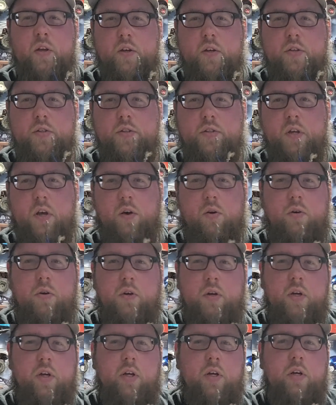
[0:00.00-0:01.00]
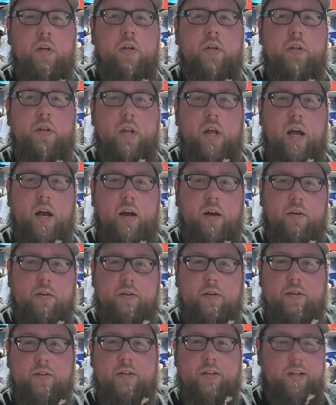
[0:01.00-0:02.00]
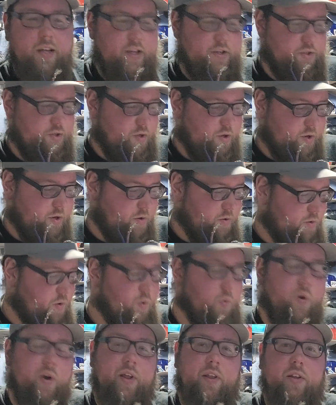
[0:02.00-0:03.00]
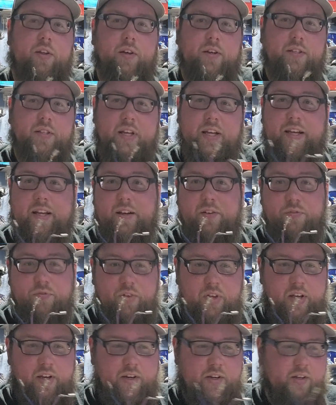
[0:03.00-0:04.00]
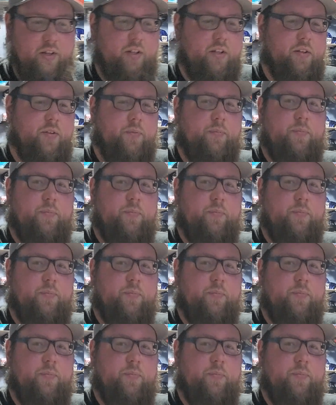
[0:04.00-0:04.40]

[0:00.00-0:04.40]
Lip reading: So now I'll show you what it looks like in a vehicle.